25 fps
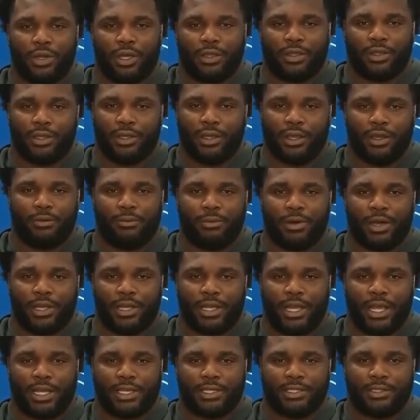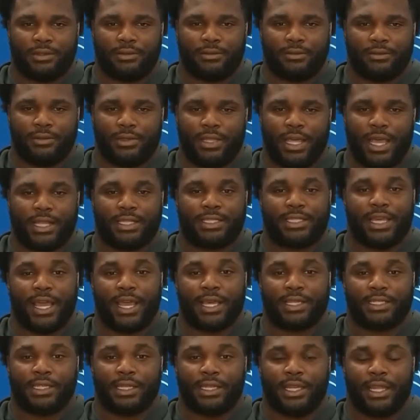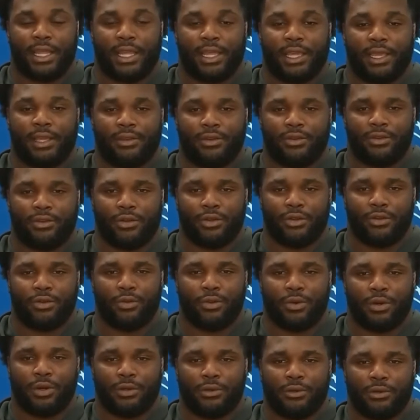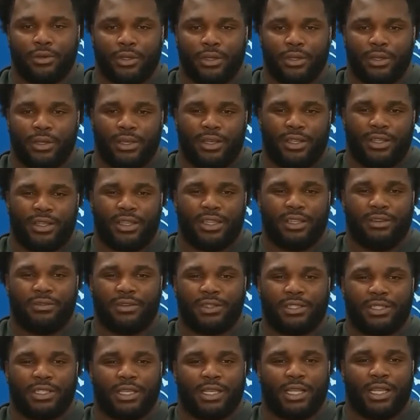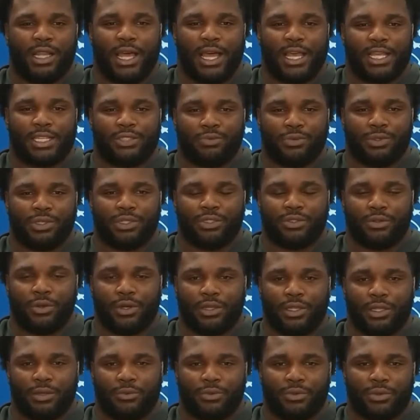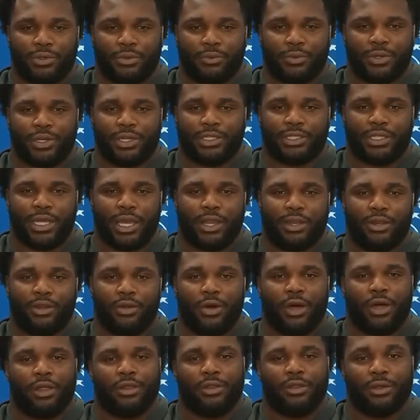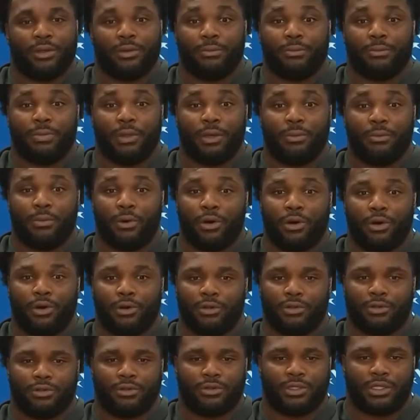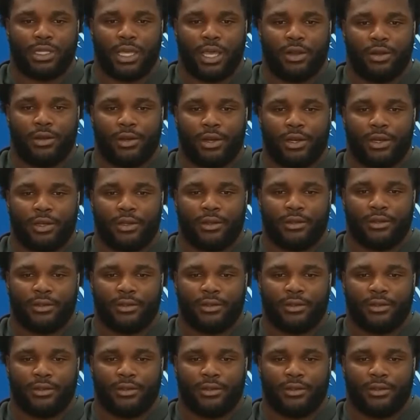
And I think everybody has that task at hand. You know, you don't want to leave it to the last week. So I think we're excited to go out there and play ball on Saturday.